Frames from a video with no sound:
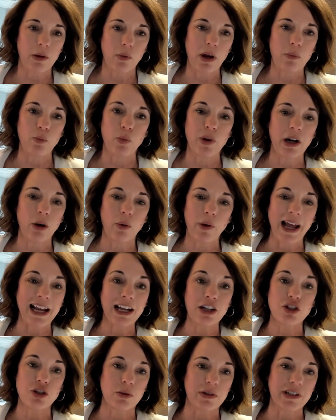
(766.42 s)
And we don't
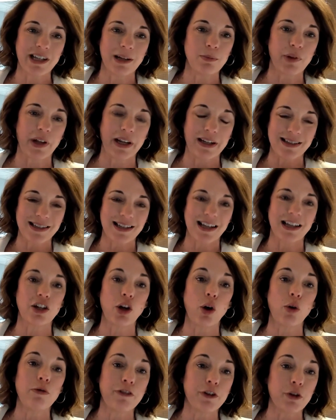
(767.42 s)
hand you a template and say,
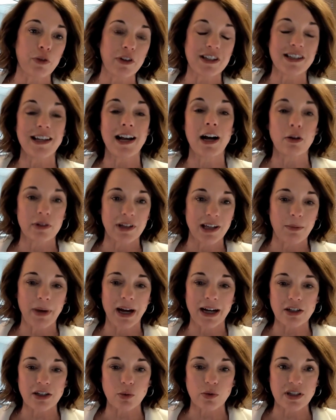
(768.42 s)
go fill this out and get
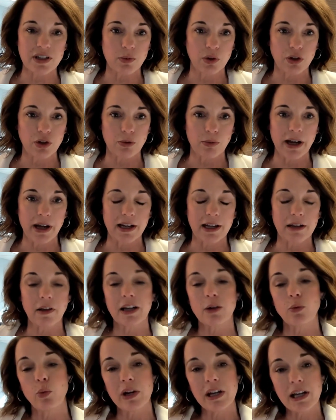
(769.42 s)
back to us when you're ready.
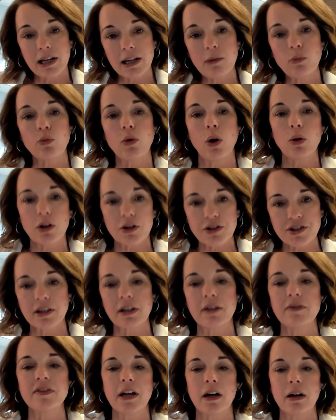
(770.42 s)
Like, we roll our
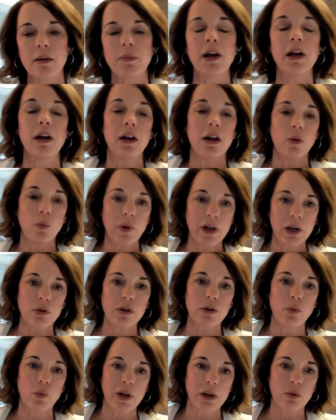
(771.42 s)
sleeves up. We
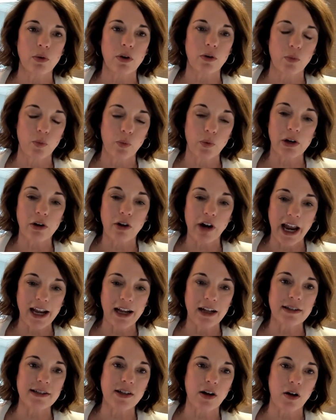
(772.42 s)
are
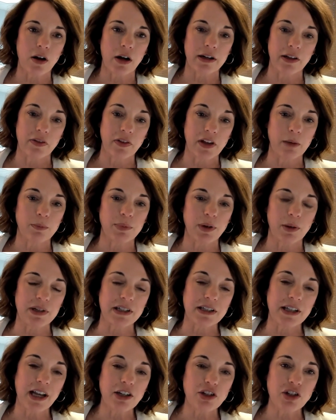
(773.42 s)
hands-on in the
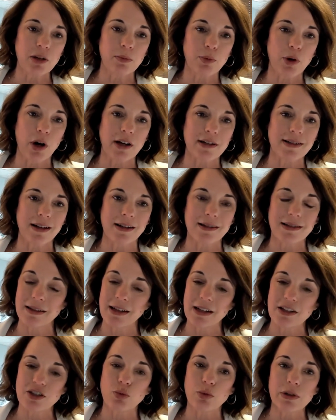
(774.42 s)
implementation process.
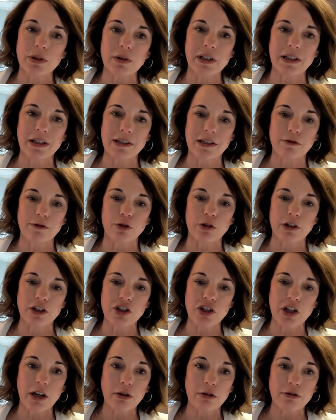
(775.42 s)
And that's really a
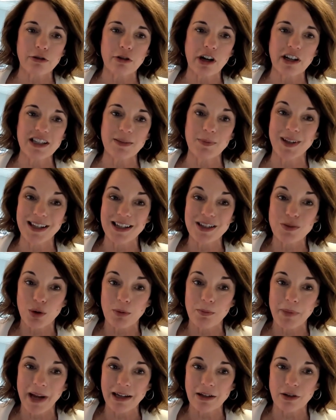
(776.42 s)
differentiator for us because
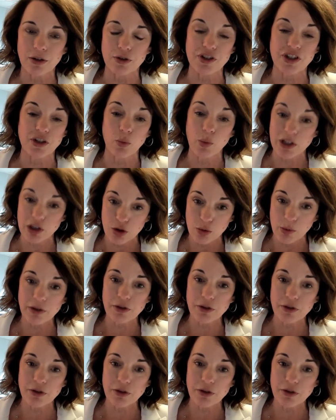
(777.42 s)
we're bankers. So we do